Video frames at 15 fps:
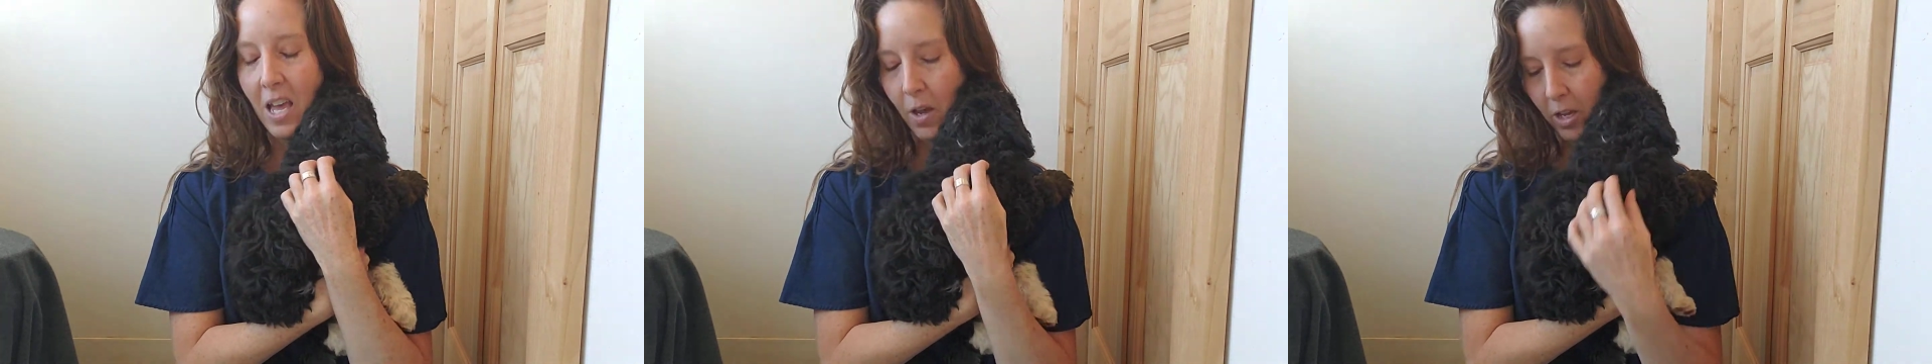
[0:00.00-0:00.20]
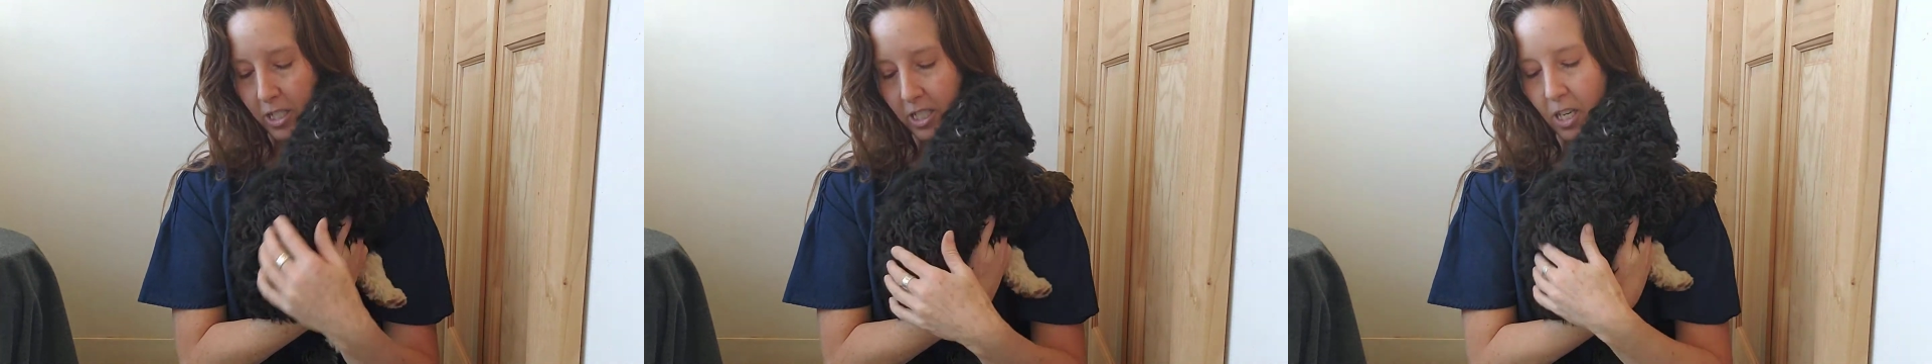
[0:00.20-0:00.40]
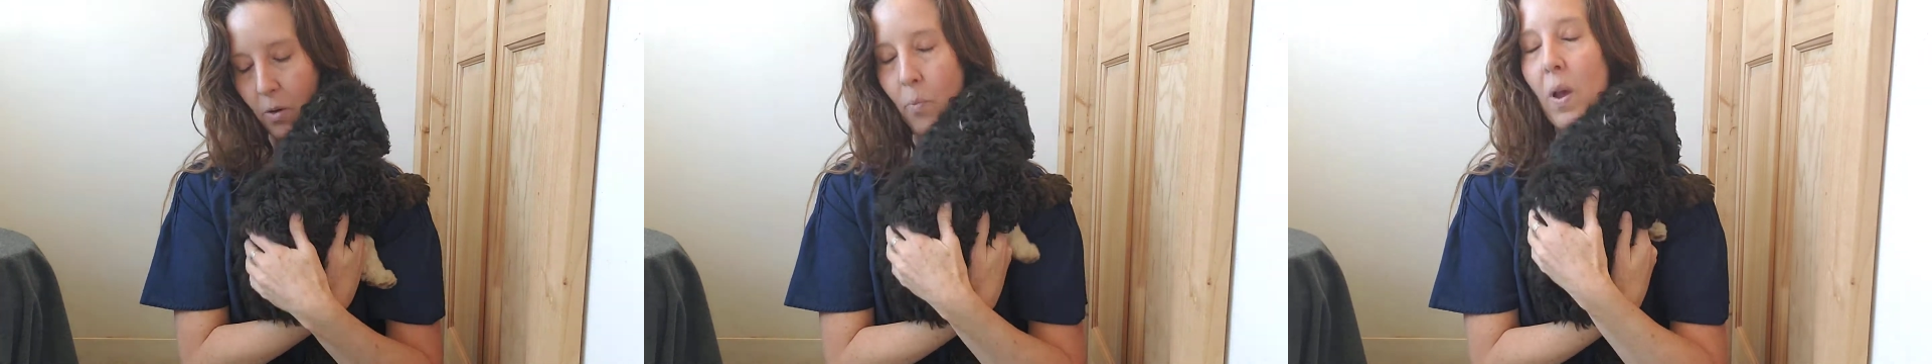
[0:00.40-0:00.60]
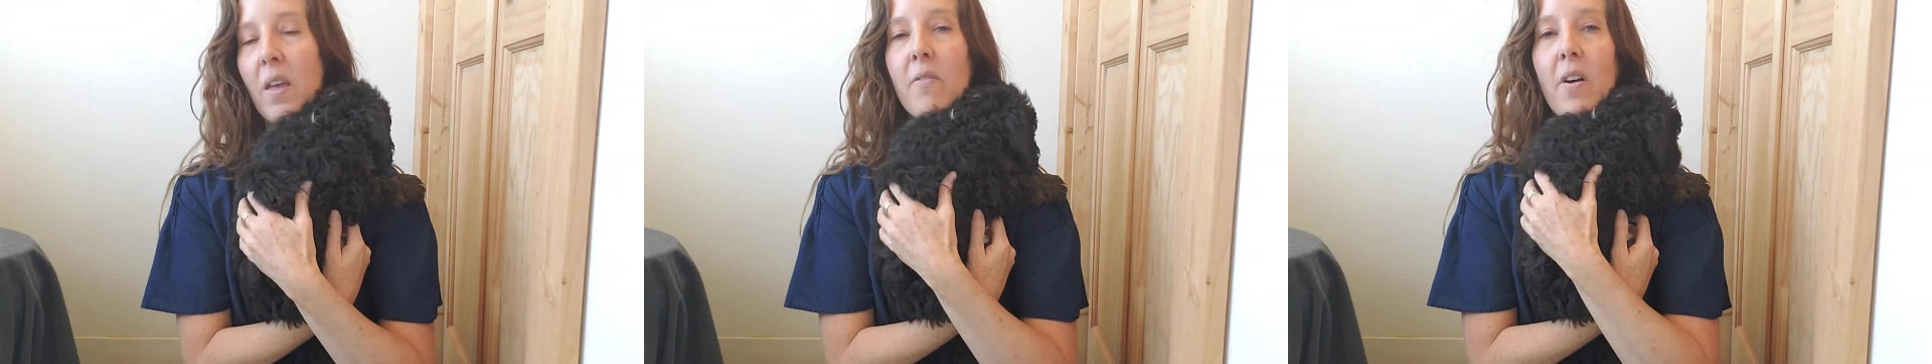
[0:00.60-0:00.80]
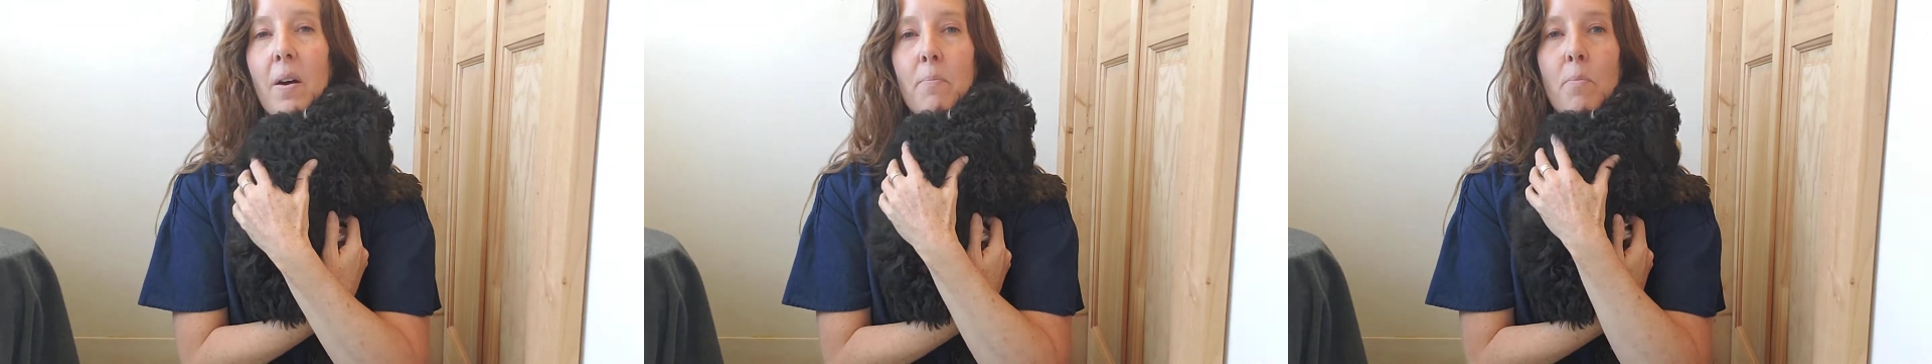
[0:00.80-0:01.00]
It's going to
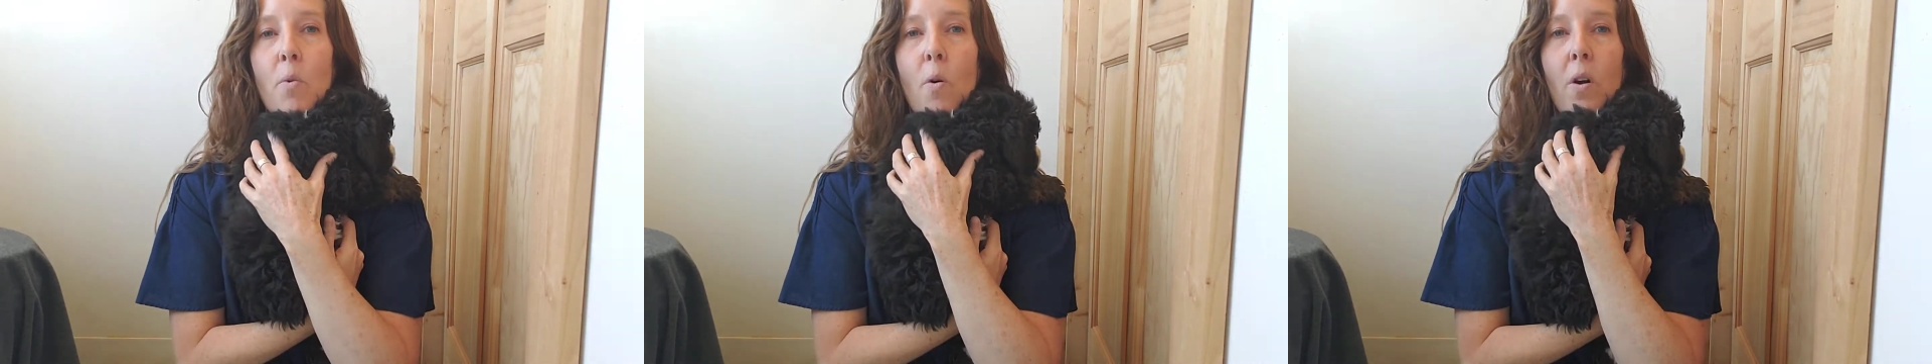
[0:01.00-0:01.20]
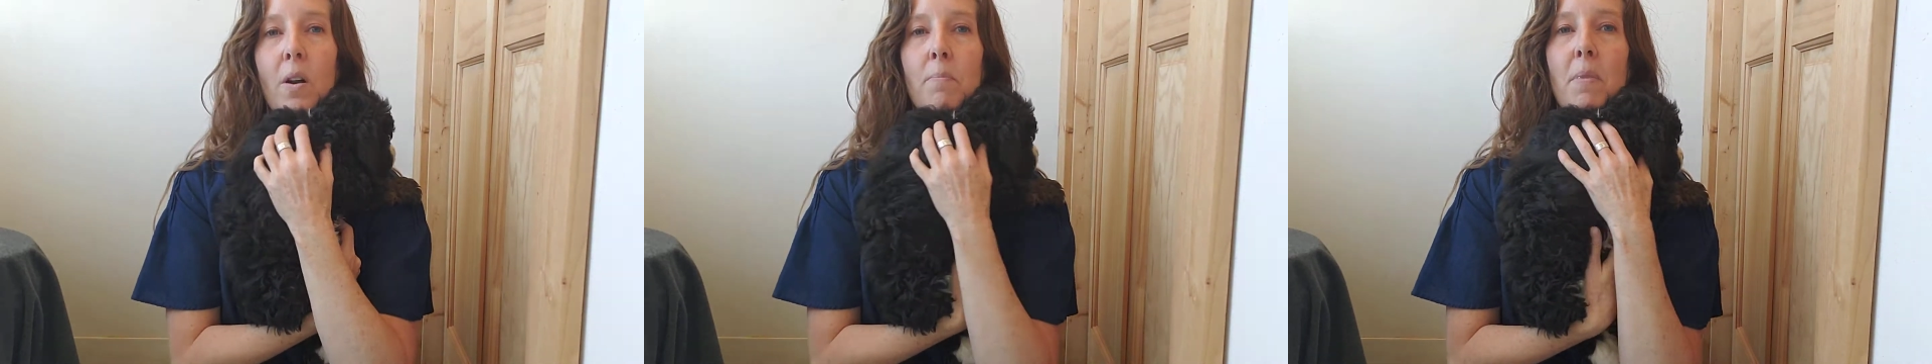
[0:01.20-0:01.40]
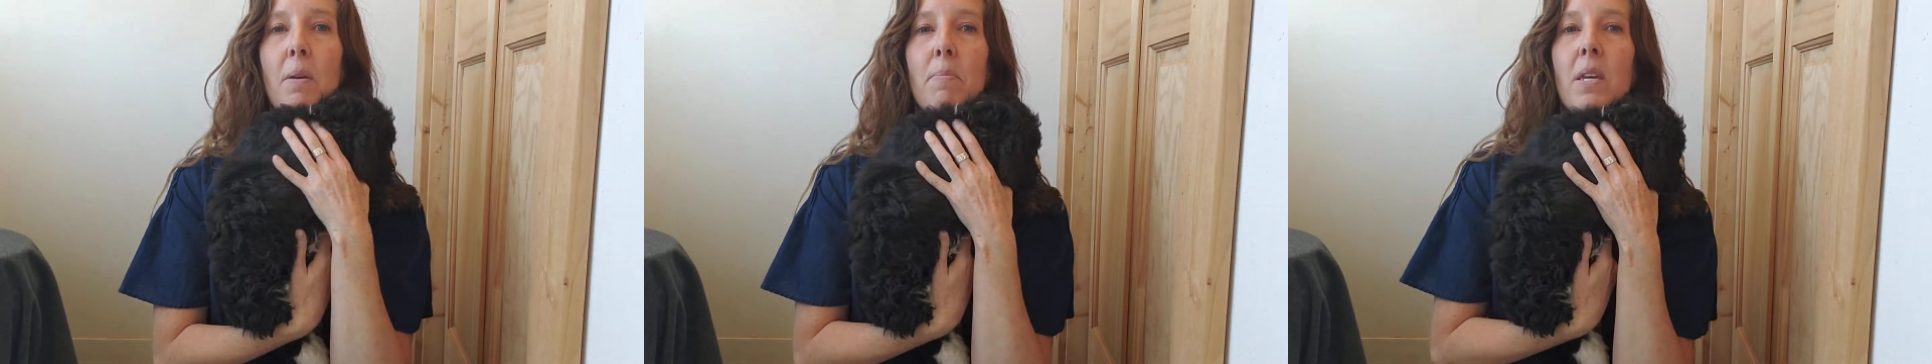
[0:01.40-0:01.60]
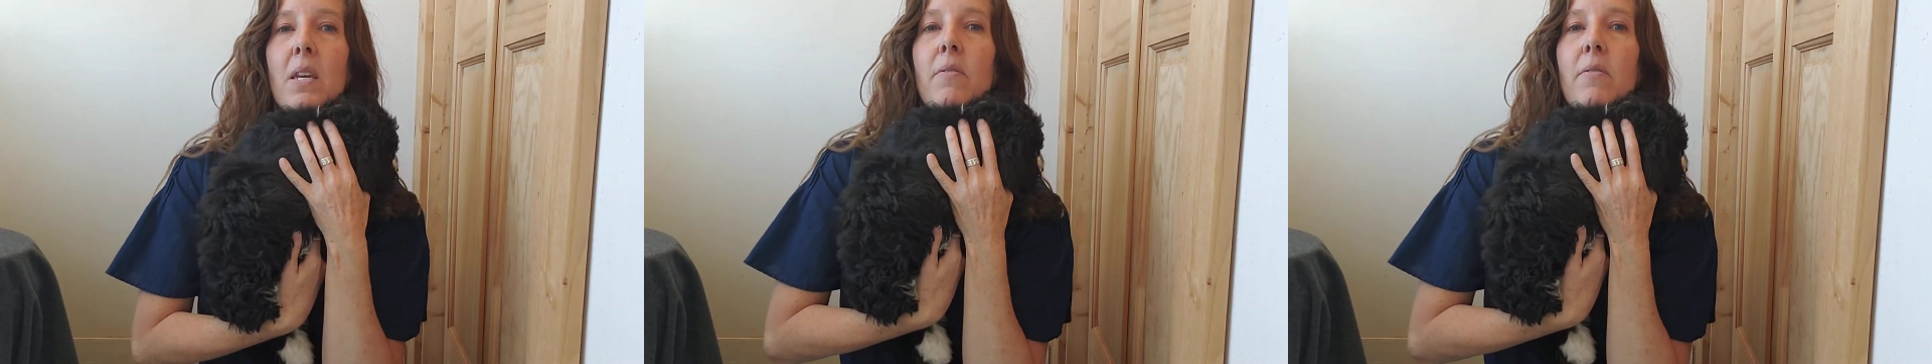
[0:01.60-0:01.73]
wave up more, maybe